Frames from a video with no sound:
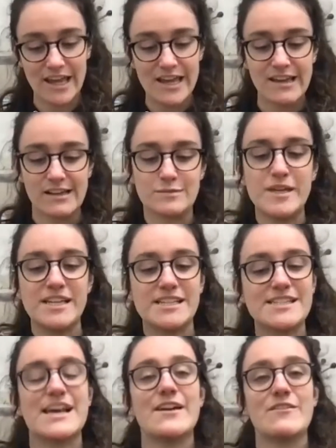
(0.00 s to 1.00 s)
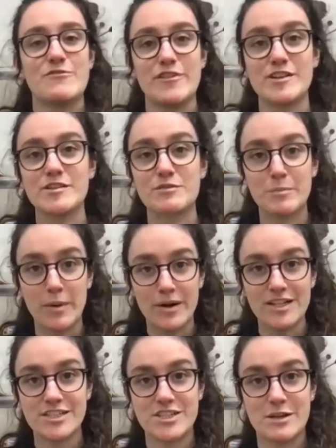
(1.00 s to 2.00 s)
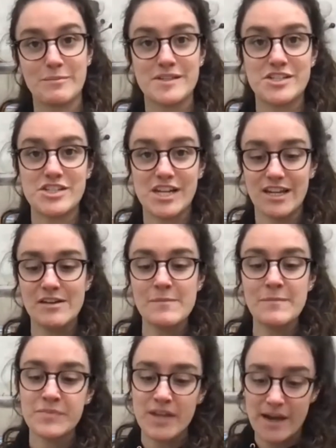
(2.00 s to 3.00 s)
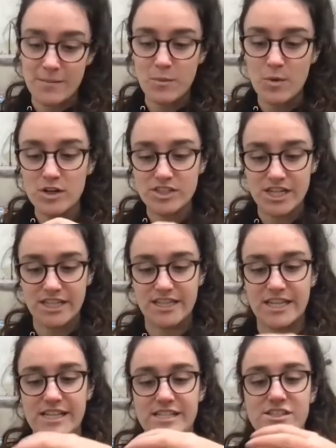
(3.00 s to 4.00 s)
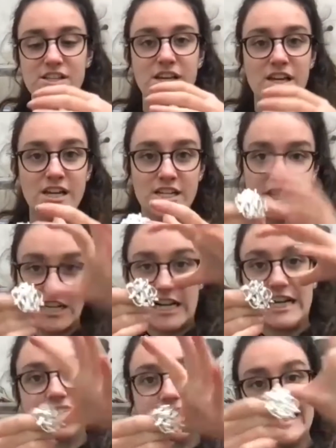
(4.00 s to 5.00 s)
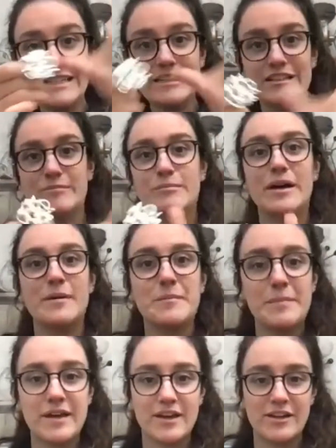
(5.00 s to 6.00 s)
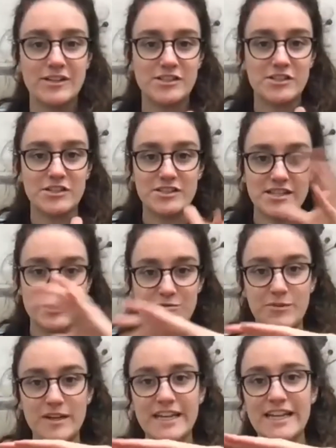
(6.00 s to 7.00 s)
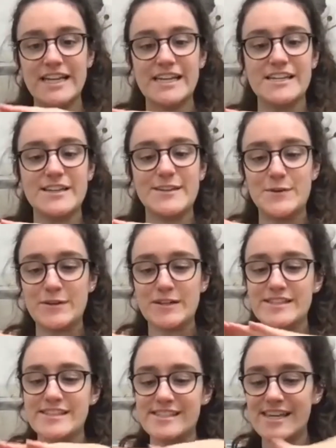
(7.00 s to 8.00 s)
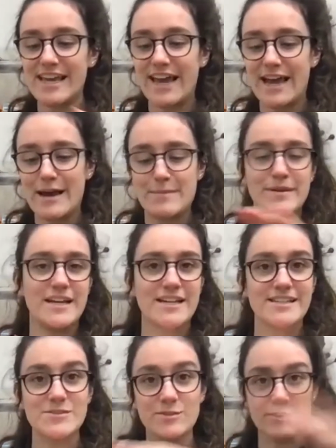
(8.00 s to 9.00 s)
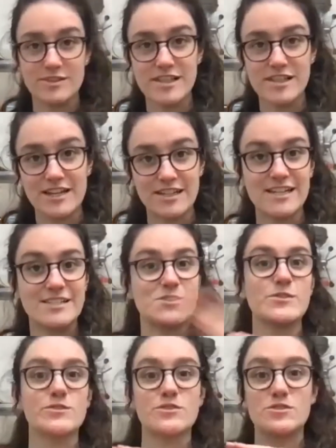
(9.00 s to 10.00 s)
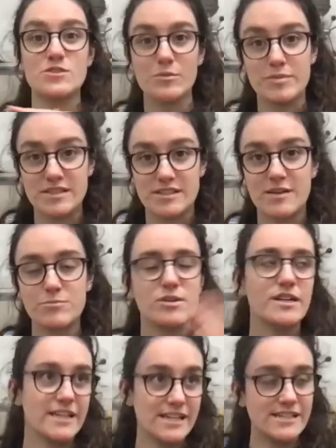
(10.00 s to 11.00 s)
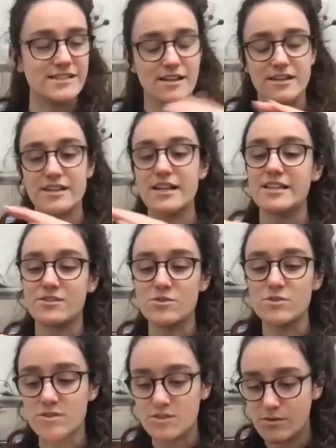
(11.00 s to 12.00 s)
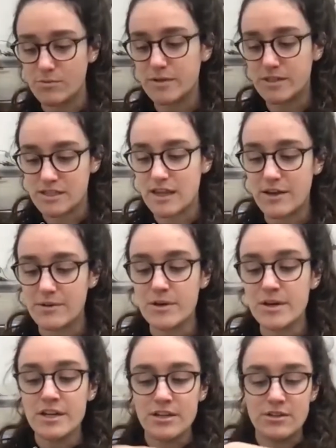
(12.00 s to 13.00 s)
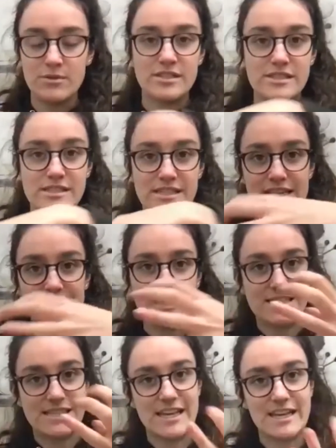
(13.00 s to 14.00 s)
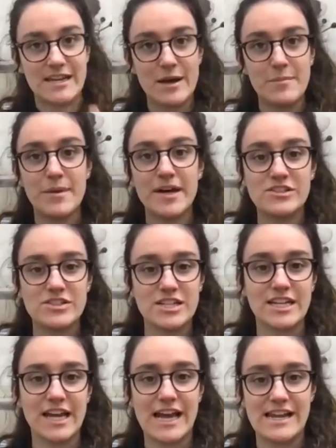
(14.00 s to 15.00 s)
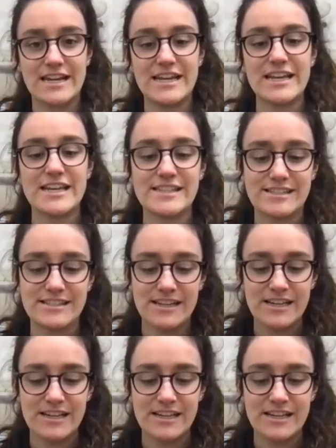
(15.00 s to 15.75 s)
is being sat in front of the polishing machine and watching this gleam emerge, because it's really, you can see it happening. It's not sudden, it's not super, well, it is sudden, it's not super slow. You can see this thing emerging, and it's